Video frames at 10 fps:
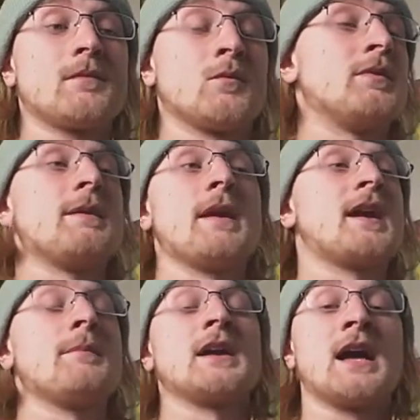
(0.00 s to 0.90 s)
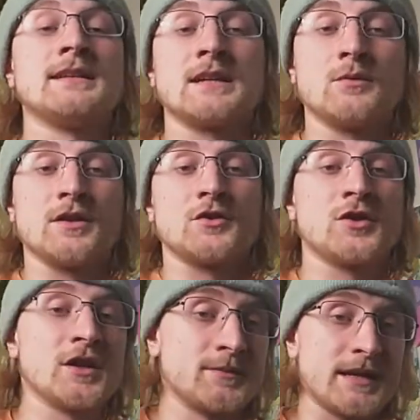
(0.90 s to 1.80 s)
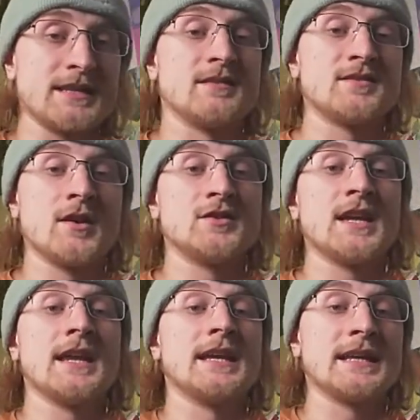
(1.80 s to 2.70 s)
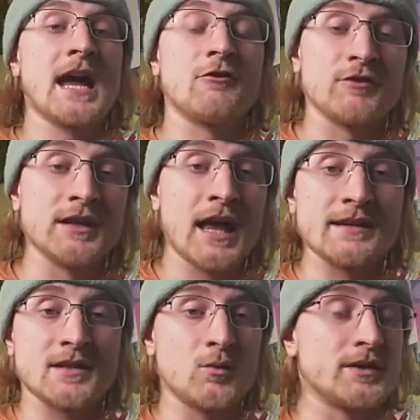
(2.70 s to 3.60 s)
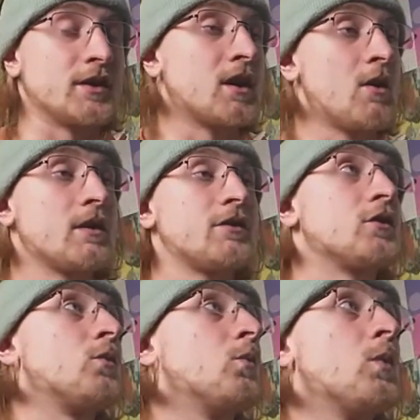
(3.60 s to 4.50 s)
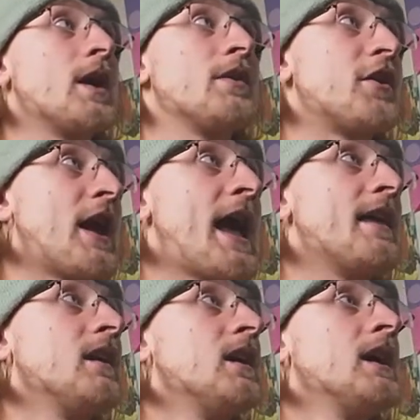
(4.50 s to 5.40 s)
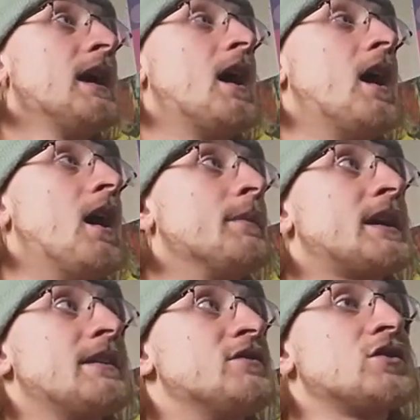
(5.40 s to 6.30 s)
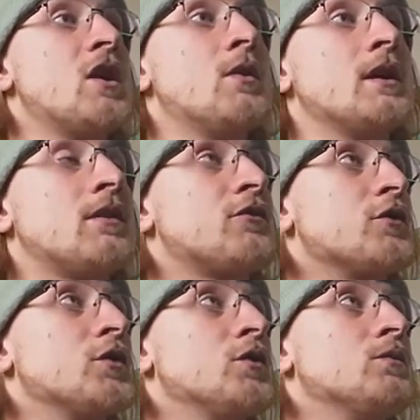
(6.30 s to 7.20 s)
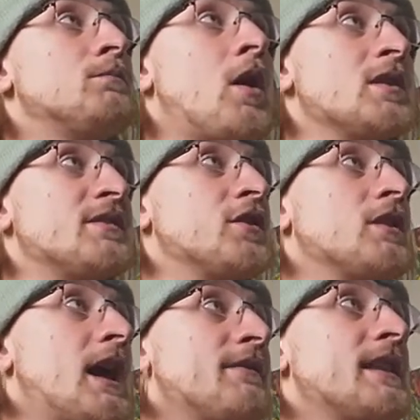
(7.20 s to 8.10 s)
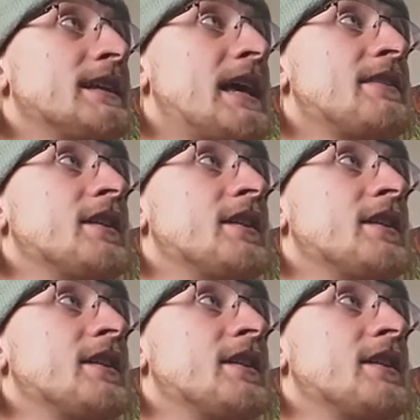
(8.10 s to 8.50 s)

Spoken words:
they may come in contact with their triggers by disassociating and not realizing what they're going through, where they're at, and kind of just going through parts of their life like that.